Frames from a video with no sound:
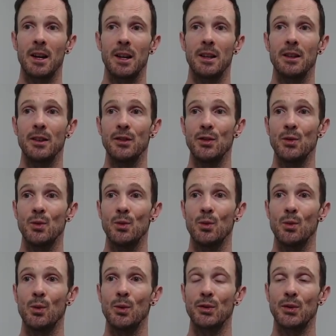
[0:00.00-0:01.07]
You
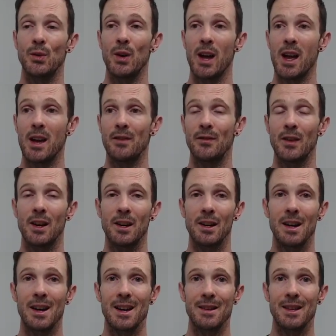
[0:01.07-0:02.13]
also have
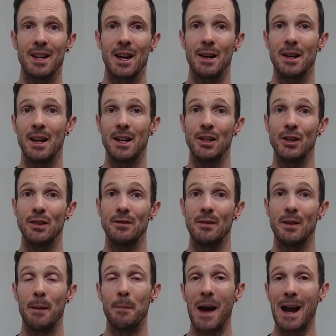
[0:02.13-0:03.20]
a
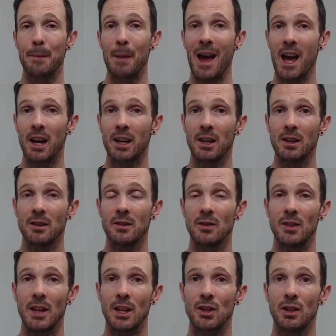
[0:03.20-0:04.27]
backpack
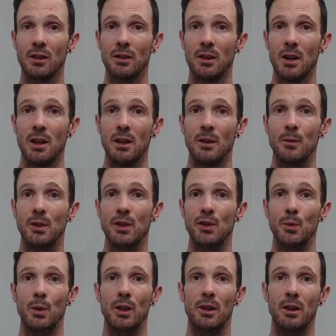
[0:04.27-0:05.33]
section, which is
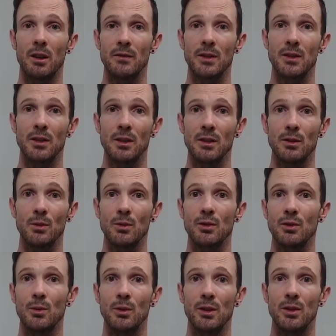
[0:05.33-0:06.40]
where obviously you
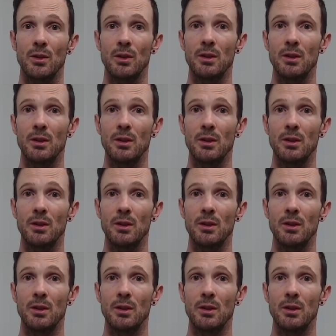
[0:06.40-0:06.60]
store your